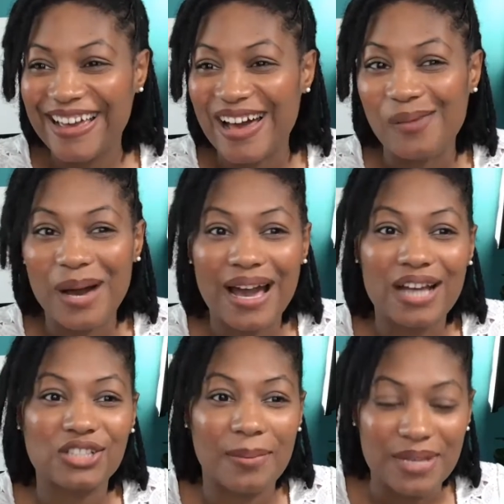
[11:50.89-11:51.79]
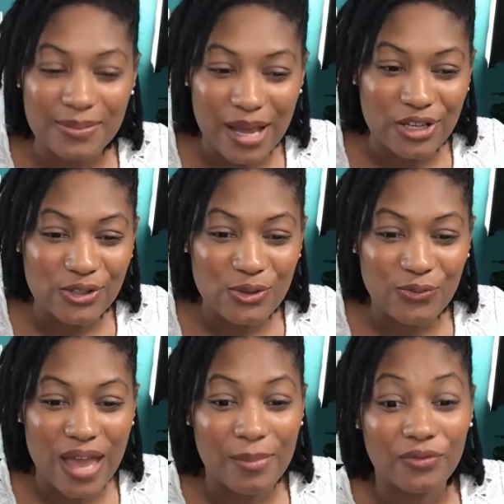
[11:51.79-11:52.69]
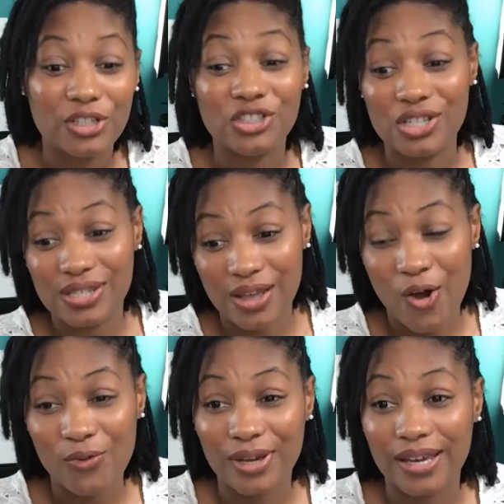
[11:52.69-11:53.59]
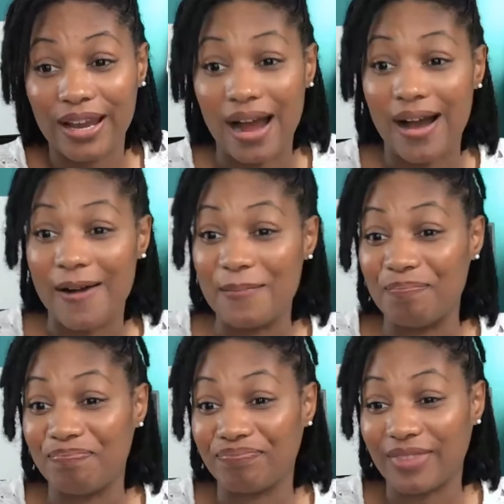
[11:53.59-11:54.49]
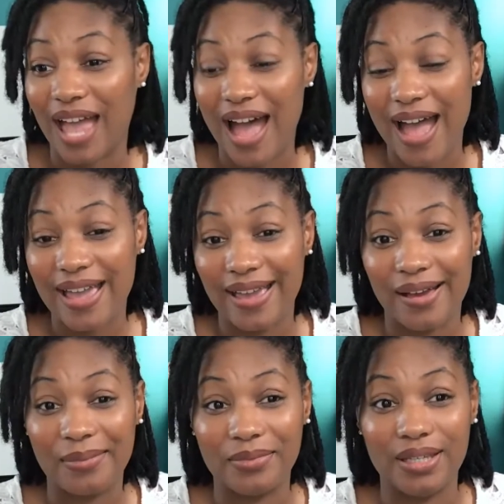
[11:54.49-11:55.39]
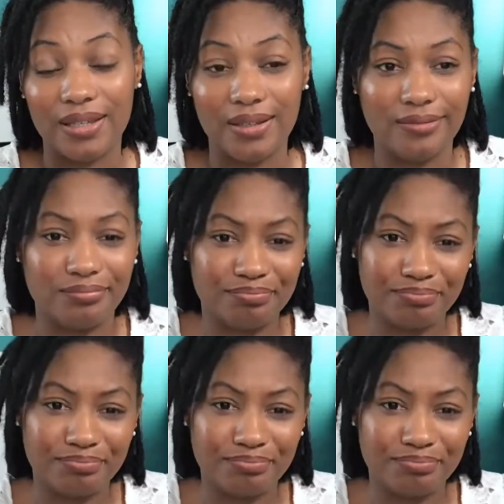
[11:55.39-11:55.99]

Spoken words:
Oh my gosh, I miss my YouTube fam. If you're just over here, I am the